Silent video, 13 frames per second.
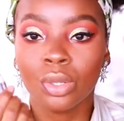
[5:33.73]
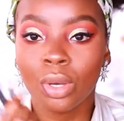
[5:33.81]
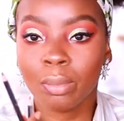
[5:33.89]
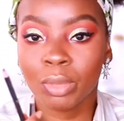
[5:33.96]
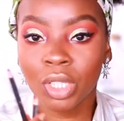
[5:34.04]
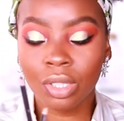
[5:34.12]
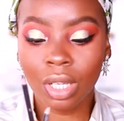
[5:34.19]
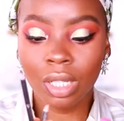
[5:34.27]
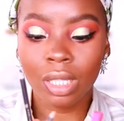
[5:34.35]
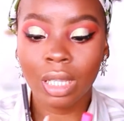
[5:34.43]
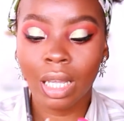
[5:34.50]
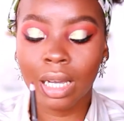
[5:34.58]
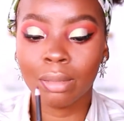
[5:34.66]
I'm just going
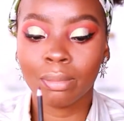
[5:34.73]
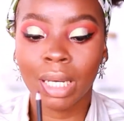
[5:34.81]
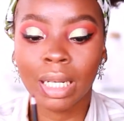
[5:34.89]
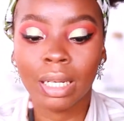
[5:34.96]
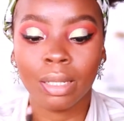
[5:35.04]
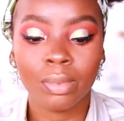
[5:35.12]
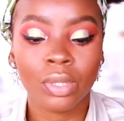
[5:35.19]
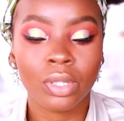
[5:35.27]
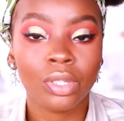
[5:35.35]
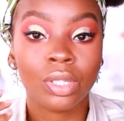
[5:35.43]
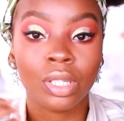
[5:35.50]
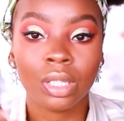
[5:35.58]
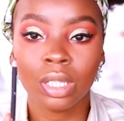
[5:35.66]
to line my lips
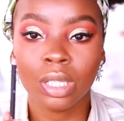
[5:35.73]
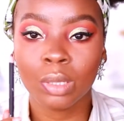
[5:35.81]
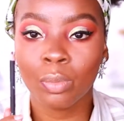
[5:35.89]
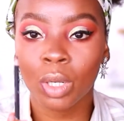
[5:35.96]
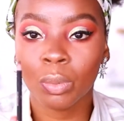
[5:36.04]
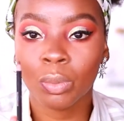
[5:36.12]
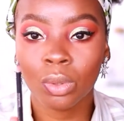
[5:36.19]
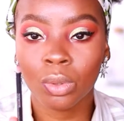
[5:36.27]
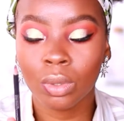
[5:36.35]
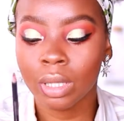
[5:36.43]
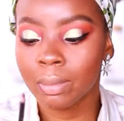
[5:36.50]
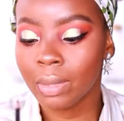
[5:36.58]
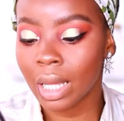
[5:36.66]
using this purple
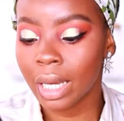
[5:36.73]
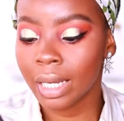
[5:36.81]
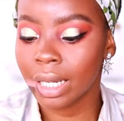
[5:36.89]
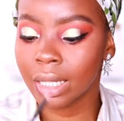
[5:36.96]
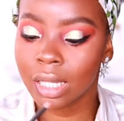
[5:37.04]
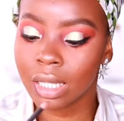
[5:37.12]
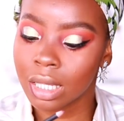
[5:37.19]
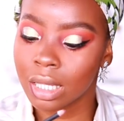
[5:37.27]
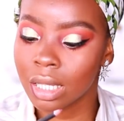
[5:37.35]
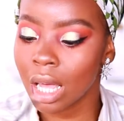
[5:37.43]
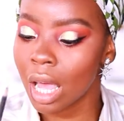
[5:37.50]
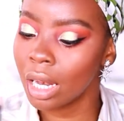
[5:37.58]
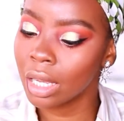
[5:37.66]
lip liner. This is
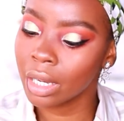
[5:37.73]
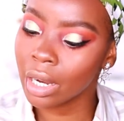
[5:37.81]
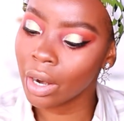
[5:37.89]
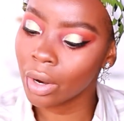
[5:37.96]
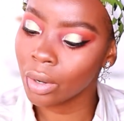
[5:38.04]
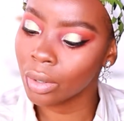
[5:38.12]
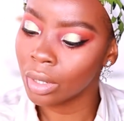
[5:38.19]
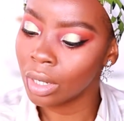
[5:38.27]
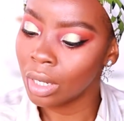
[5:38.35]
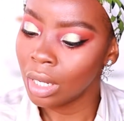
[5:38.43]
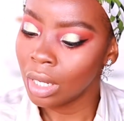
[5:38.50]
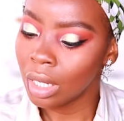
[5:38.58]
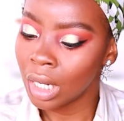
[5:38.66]
the LA Girl
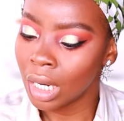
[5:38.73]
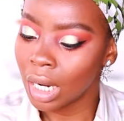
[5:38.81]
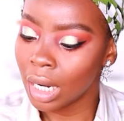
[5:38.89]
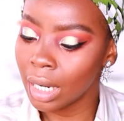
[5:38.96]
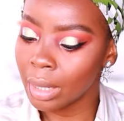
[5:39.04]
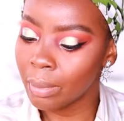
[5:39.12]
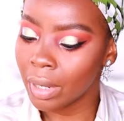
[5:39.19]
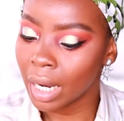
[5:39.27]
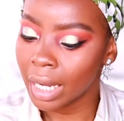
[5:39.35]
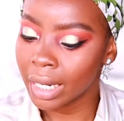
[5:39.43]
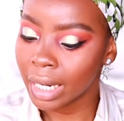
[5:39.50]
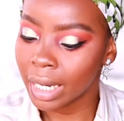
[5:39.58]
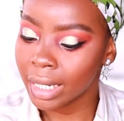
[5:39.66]
lip
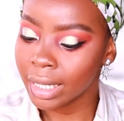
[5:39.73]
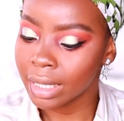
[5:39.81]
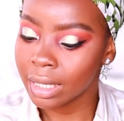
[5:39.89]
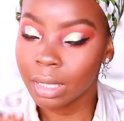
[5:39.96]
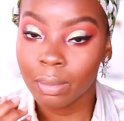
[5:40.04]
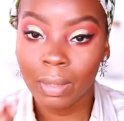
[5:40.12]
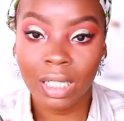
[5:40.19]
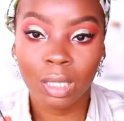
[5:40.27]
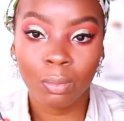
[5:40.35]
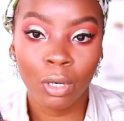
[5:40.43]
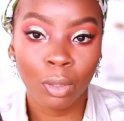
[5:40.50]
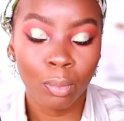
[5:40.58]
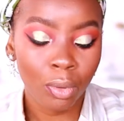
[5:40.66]
liner in deepest
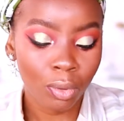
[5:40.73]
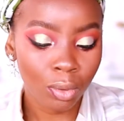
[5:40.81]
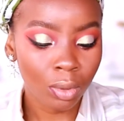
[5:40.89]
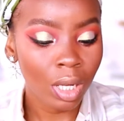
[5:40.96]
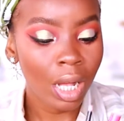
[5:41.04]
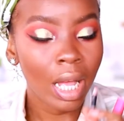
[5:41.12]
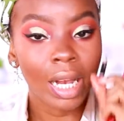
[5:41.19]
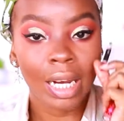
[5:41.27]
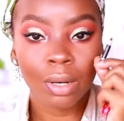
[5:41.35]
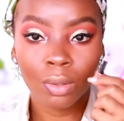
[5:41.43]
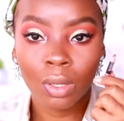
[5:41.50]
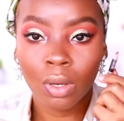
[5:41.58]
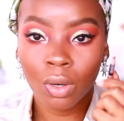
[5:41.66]
purple, and
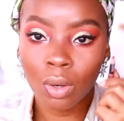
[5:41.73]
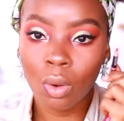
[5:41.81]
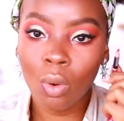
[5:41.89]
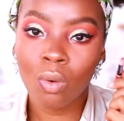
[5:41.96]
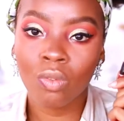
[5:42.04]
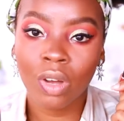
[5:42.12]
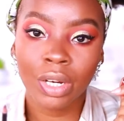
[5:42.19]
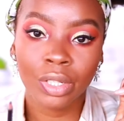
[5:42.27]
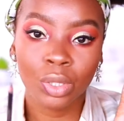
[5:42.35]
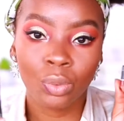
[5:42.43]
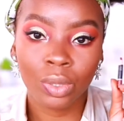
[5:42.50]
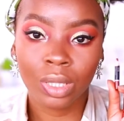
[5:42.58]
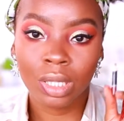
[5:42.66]
I'll go over it
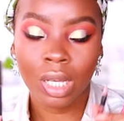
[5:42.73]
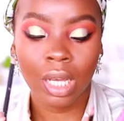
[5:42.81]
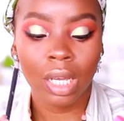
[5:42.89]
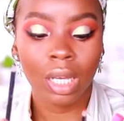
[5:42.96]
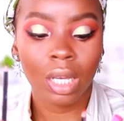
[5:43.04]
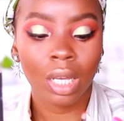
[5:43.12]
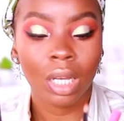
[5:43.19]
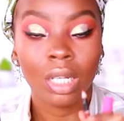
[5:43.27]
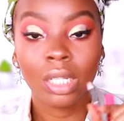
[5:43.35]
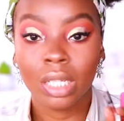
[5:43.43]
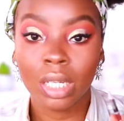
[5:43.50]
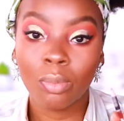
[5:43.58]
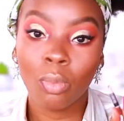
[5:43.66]
with a
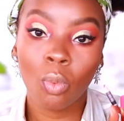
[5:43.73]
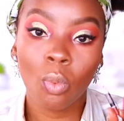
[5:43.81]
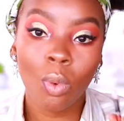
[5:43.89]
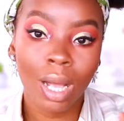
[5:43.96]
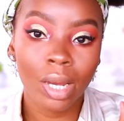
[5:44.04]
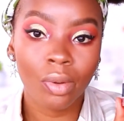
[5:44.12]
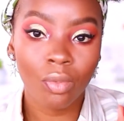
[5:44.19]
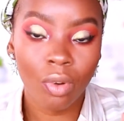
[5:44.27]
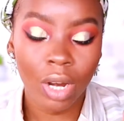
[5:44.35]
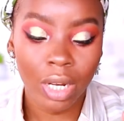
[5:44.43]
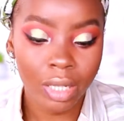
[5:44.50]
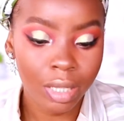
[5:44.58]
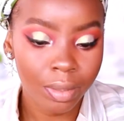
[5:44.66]
deep wine
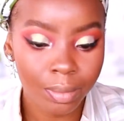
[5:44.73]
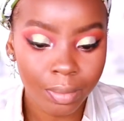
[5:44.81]
red.